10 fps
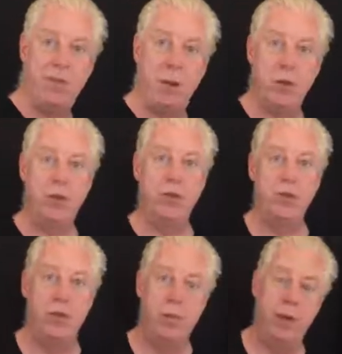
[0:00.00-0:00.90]
emotions.
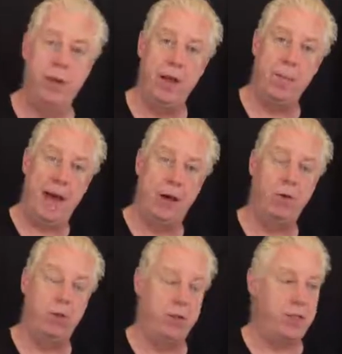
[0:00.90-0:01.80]
They put their
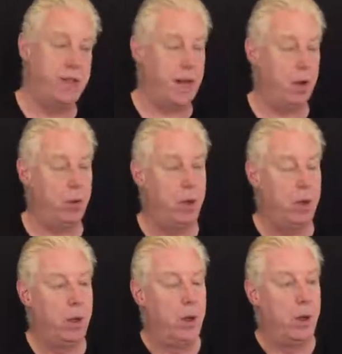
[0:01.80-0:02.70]
boundaries down
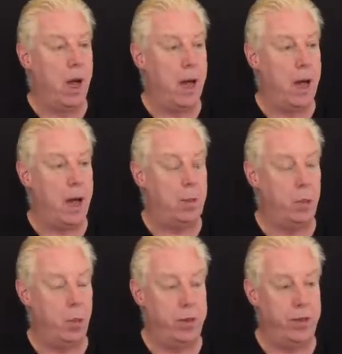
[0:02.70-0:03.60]

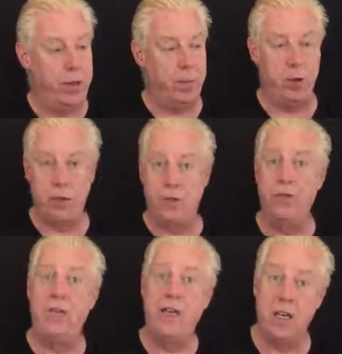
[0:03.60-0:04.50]
with the emotion of
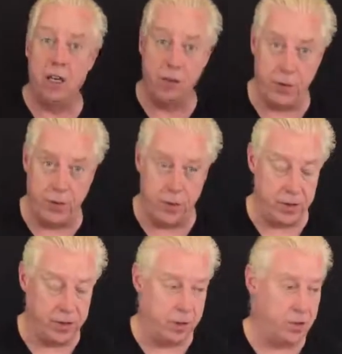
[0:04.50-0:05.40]
fear, for
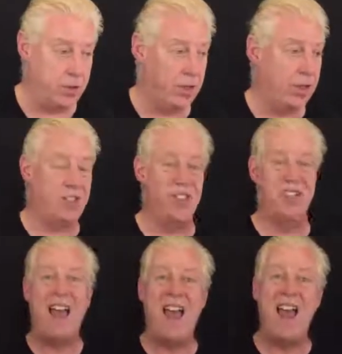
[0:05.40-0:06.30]
instance. They're
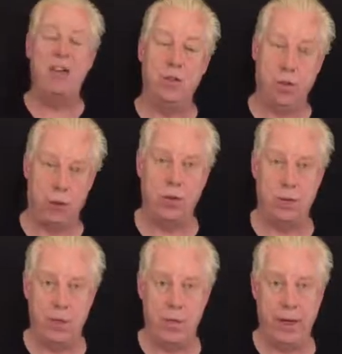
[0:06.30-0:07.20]
scared what
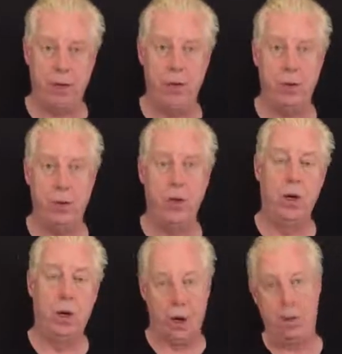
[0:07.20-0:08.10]
somebody might do
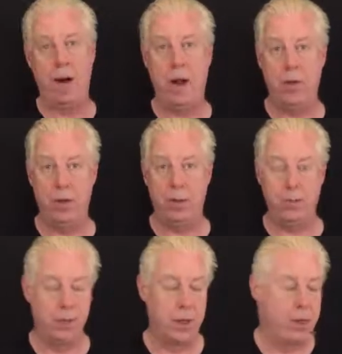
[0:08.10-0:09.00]
around them.
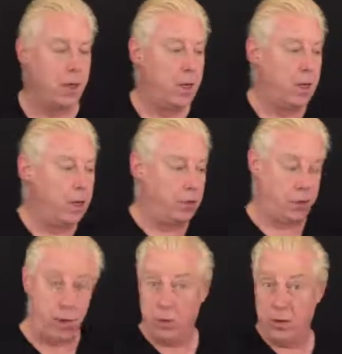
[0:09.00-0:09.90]

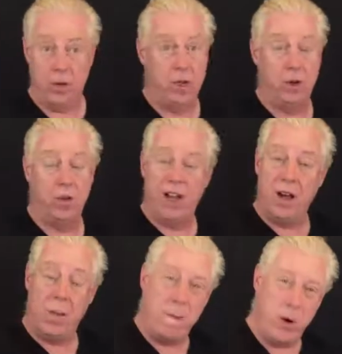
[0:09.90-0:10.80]
So,
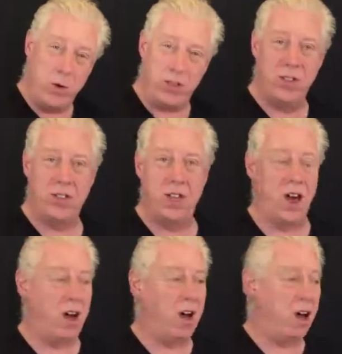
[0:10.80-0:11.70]
emotions
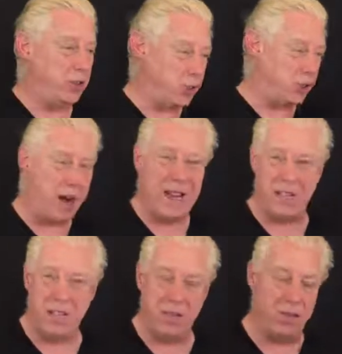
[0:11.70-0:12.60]
are
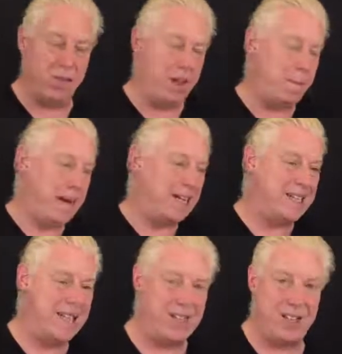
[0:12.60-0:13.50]
attractive, they're
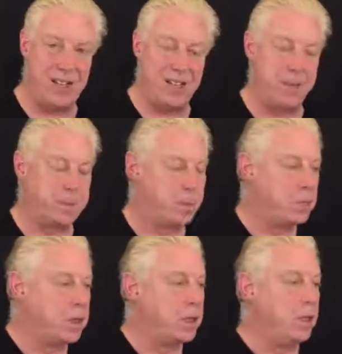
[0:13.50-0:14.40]
magnetic.
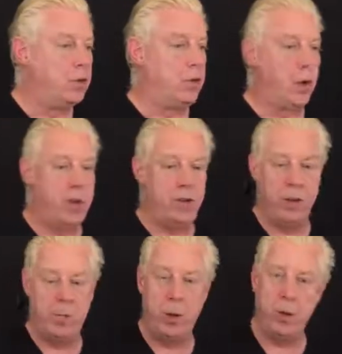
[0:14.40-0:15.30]
So if we
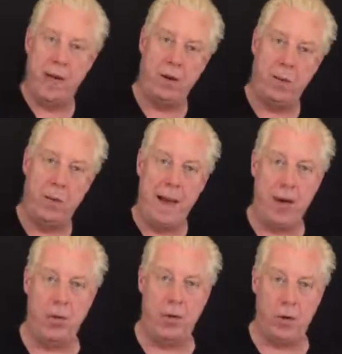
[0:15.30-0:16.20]
put down a
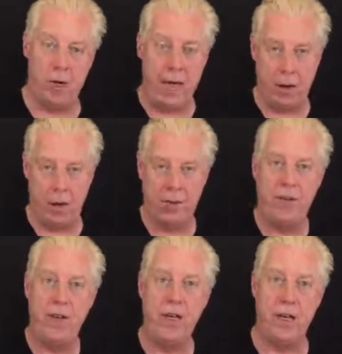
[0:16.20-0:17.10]
boundary out of
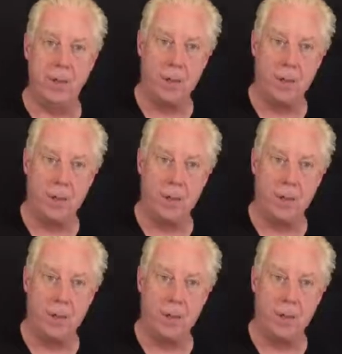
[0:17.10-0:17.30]
fear,